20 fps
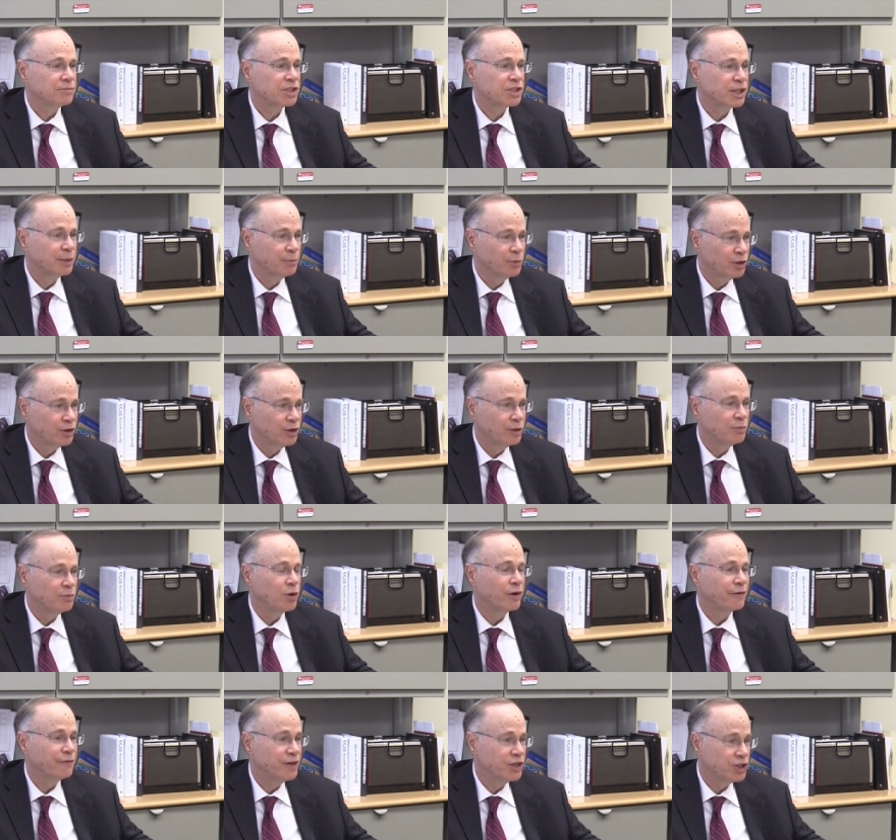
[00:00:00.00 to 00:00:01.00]
simpler,
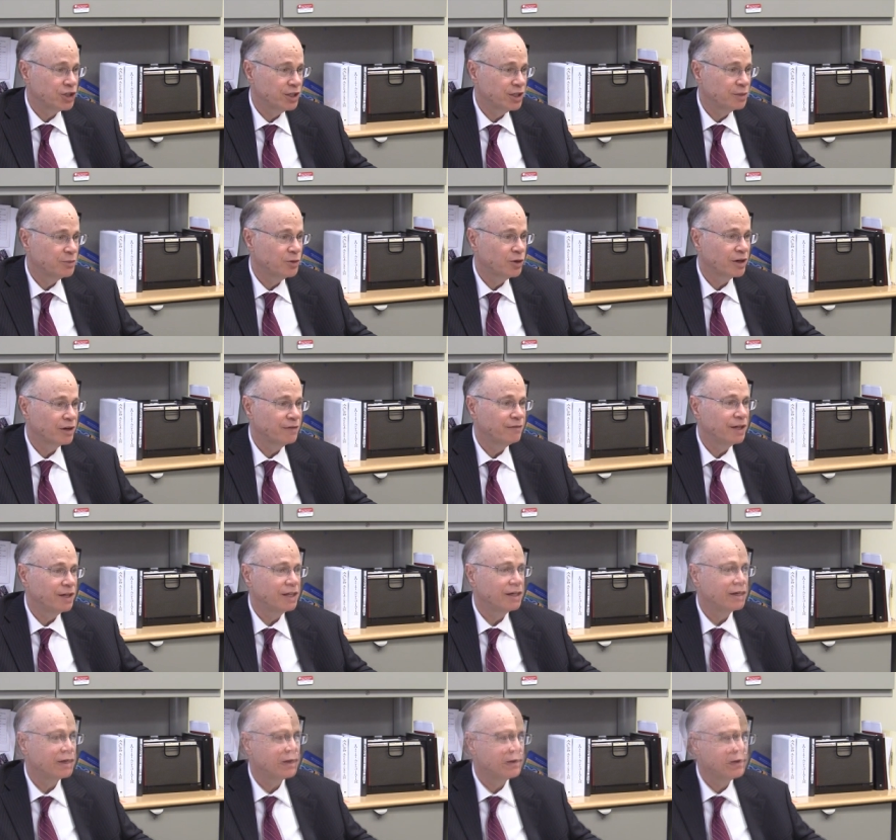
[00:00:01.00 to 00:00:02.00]
more efficient, more
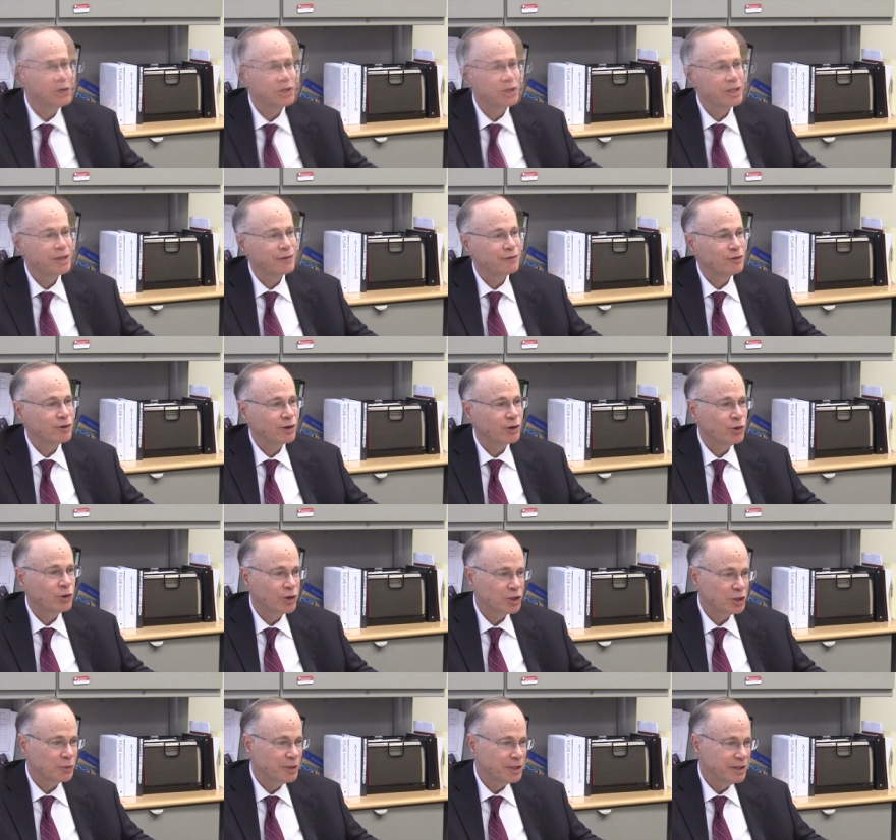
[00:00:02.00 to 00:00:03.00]
convenient. Also using it for
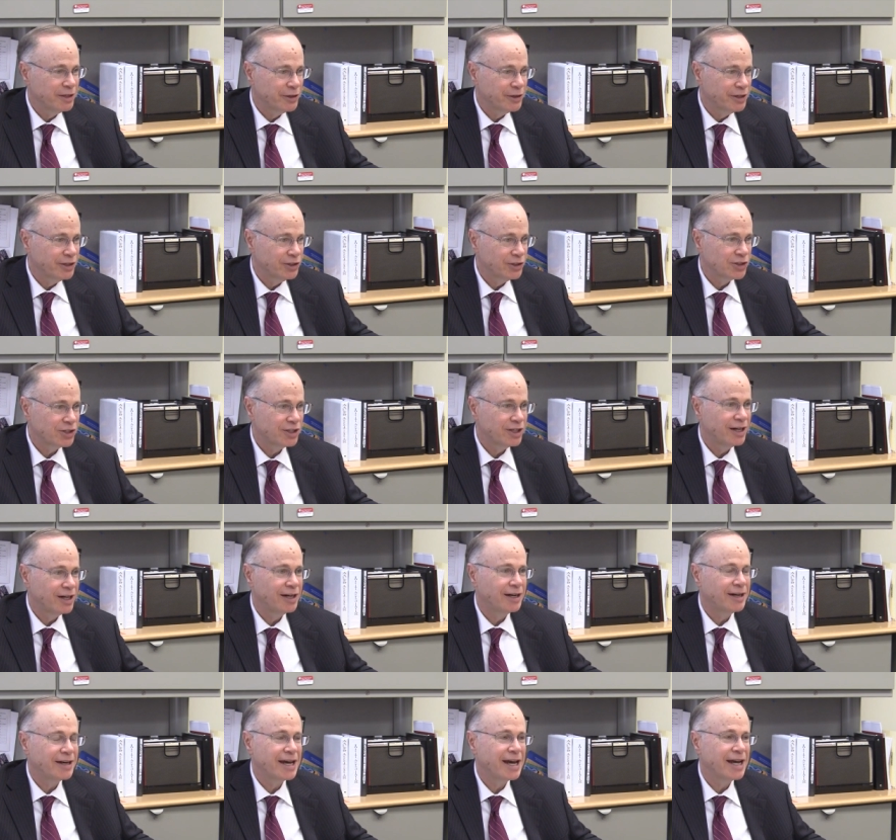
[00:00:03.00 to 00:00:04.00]
course materials.
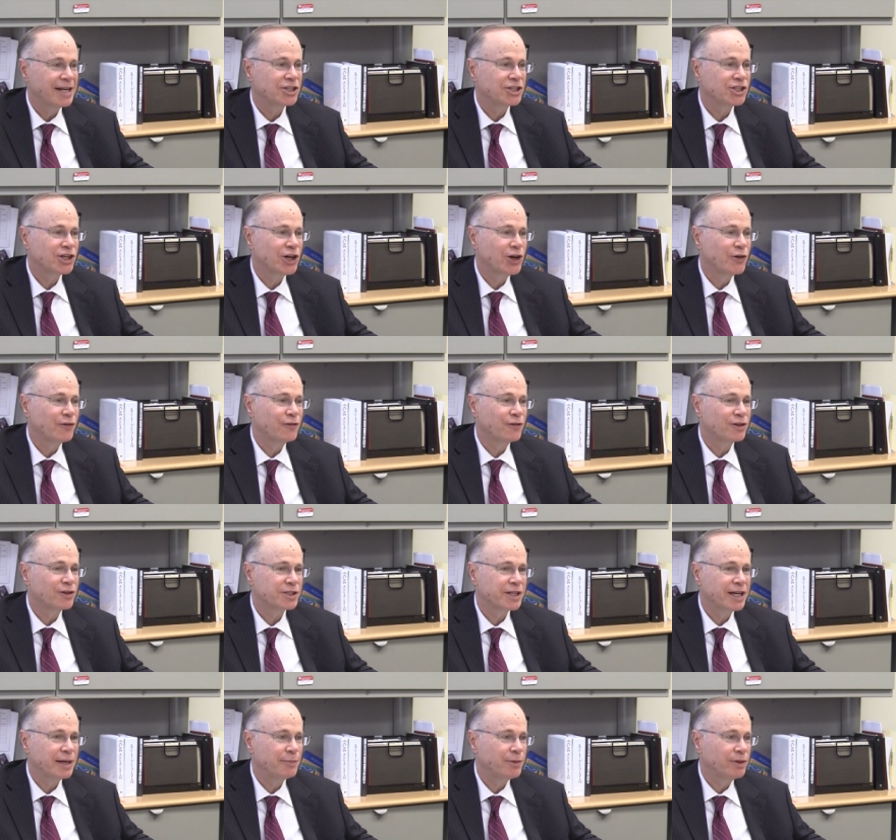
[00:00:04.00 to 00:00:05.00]
Uh, and so, for
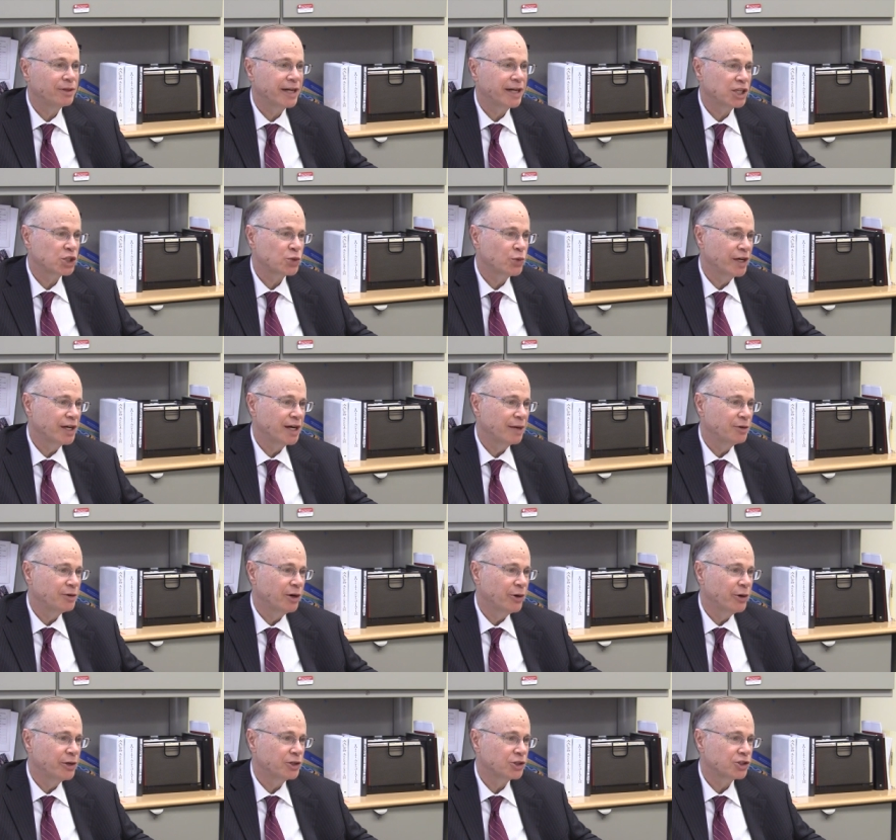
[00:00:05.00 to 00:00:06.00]
example, next week I'm
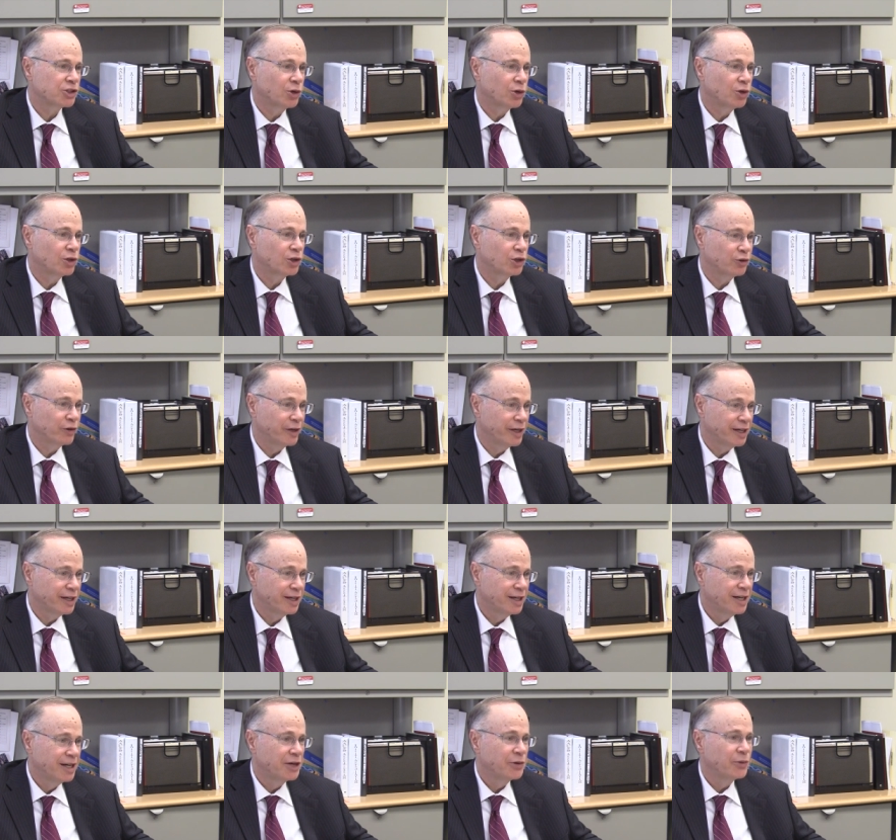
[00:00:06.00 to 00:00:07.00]
going to Seoul, Korea,
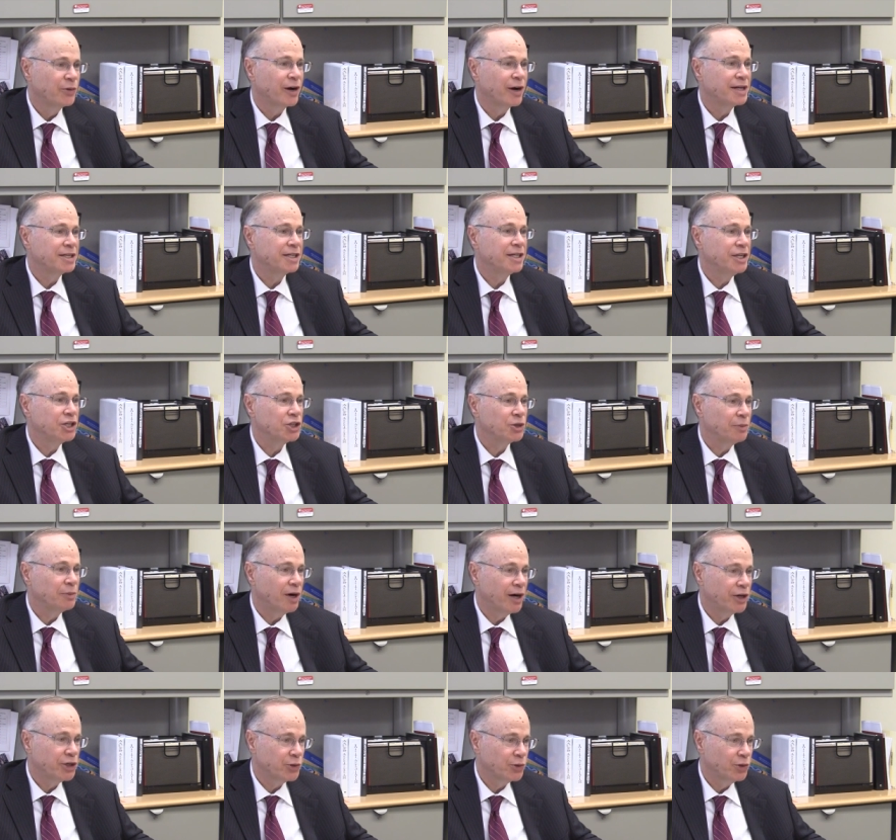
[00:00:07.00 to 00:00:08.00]
where I teach a
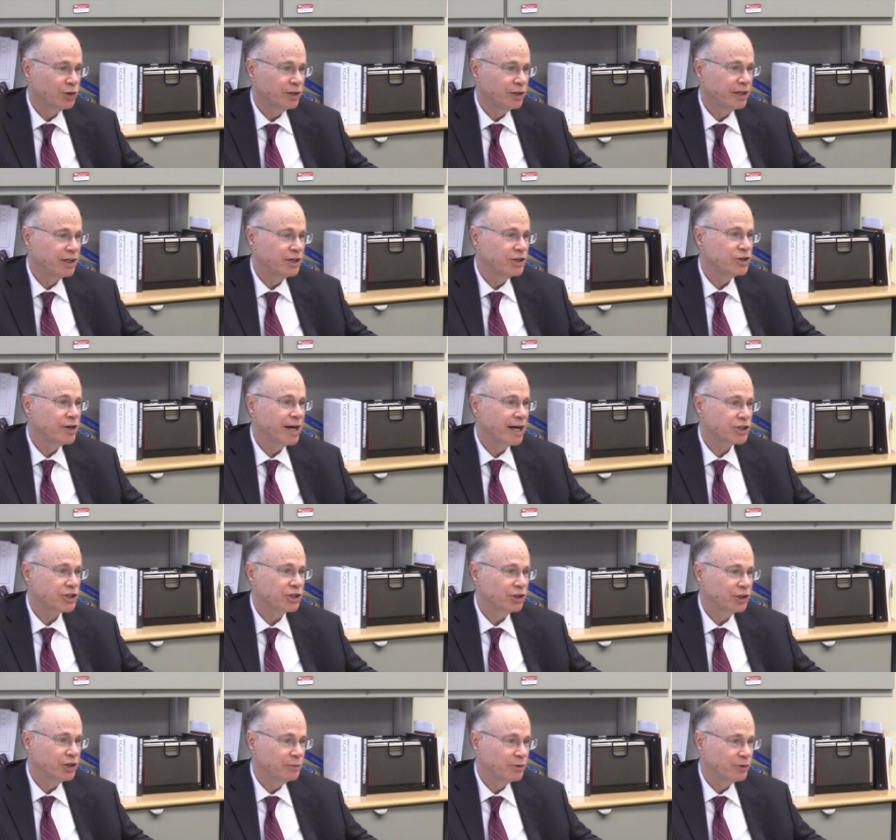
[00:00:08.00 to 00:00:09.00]
module in
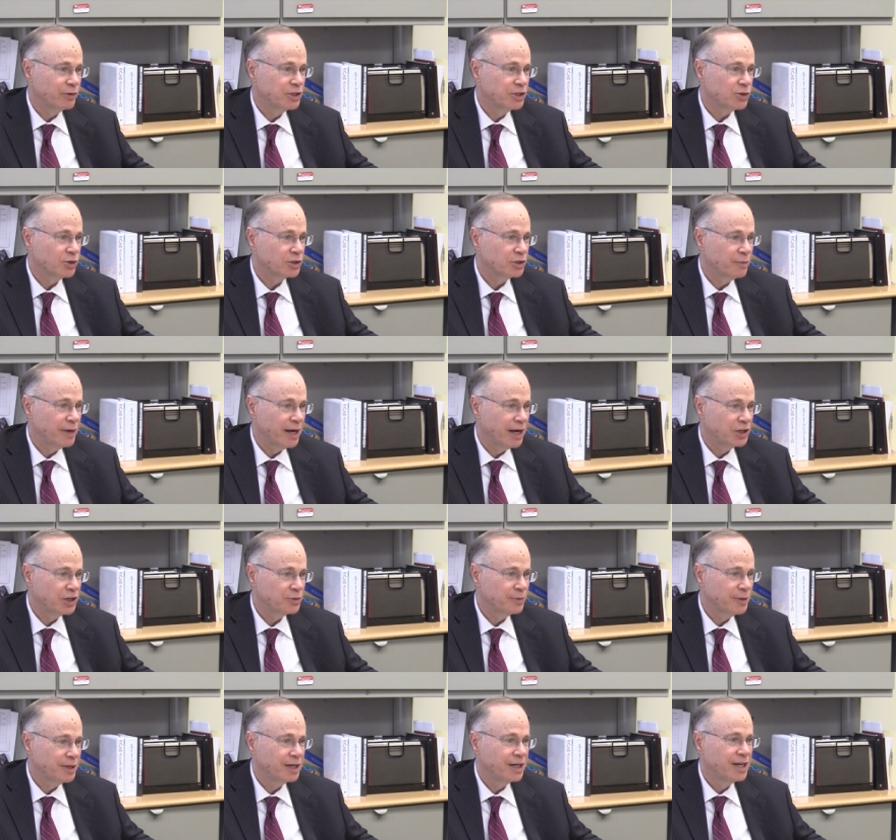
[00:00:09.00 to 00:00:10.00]
international human resource
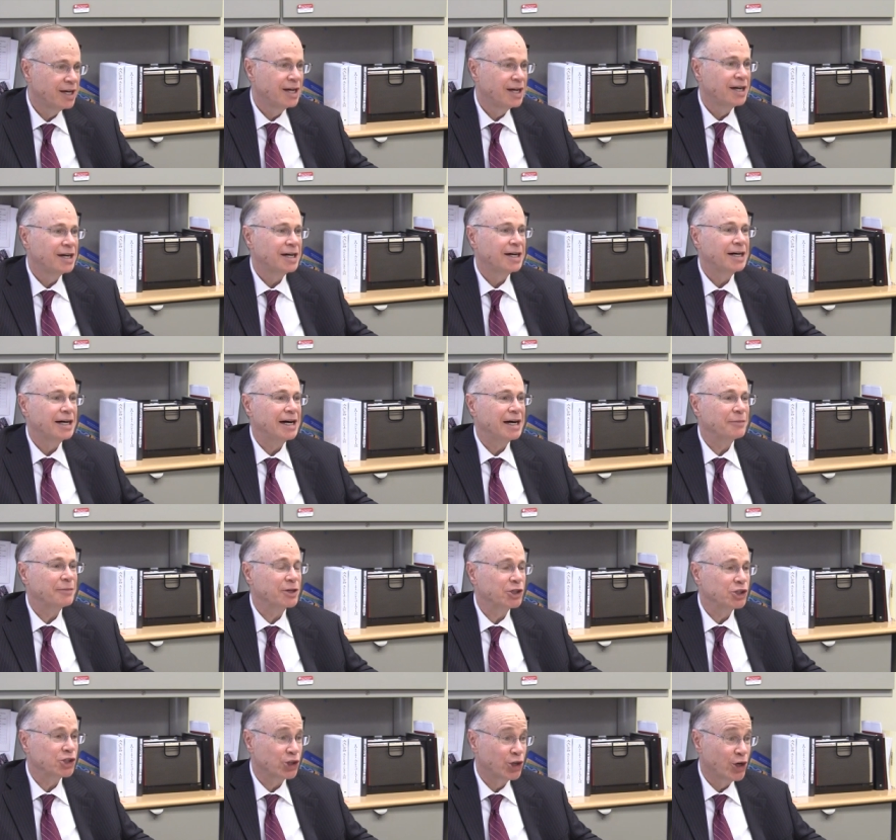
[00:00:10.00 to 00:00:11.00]
management. Uh, I'm
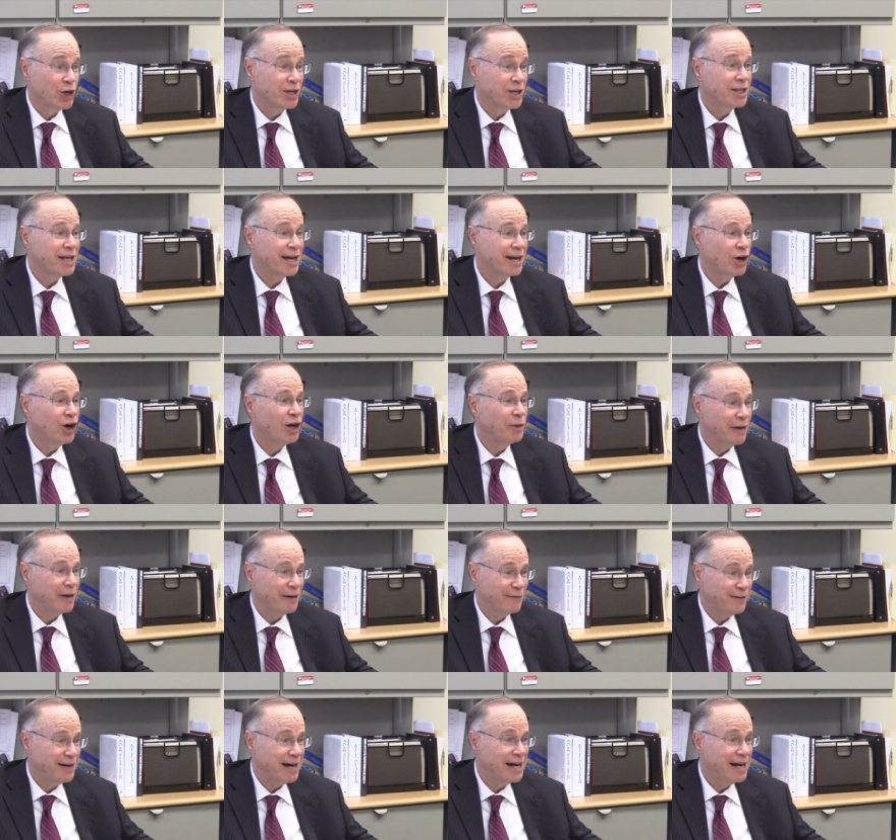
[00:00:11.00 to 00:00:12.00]
concerned that all my
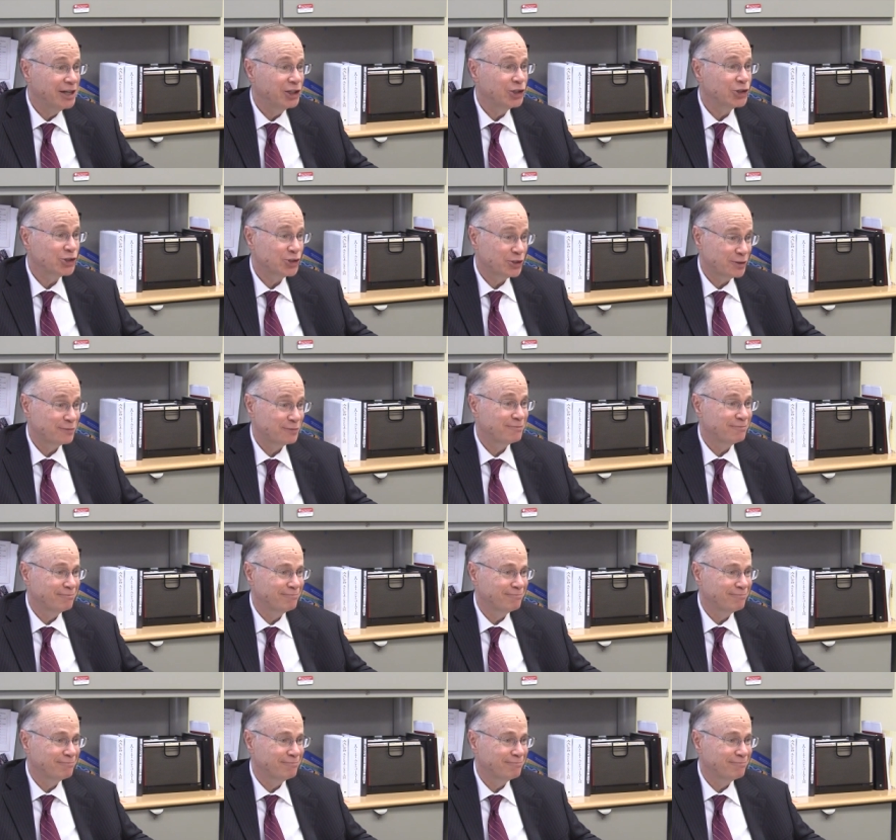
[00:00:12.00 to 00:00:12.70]
files